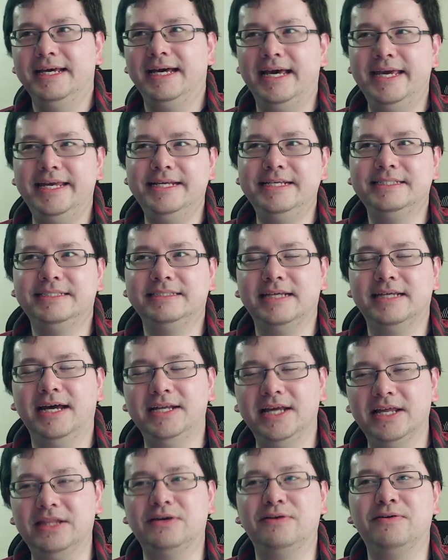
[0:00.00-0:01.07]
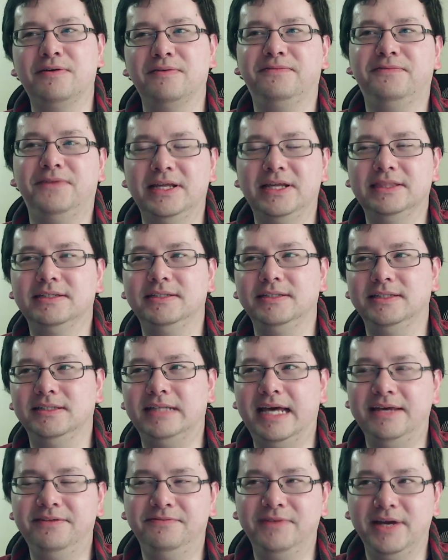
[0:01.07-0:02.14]
It is another fun little
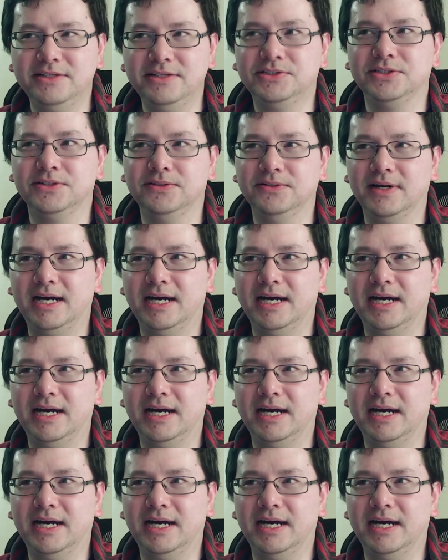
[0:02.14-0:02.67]
adventure.